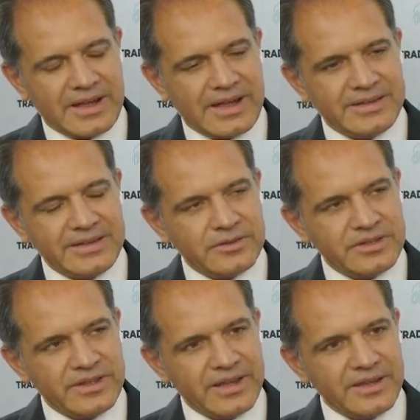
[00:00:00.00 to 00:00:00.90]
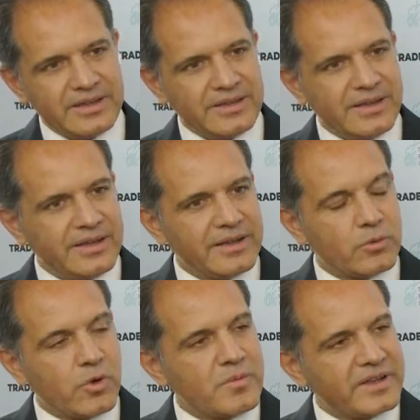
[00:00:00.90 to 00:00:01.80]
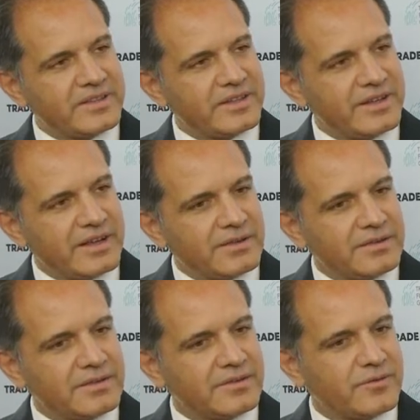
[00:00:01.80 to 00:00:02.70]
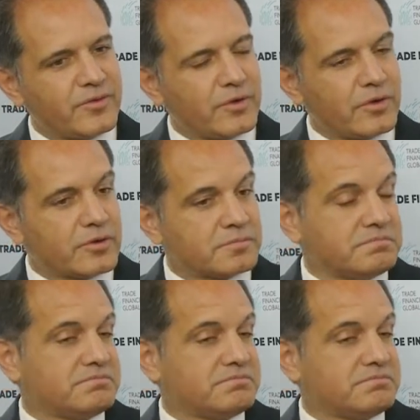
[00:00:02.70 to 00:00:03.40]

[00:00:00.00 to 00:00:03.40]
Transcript: at the end of the day, the raw material for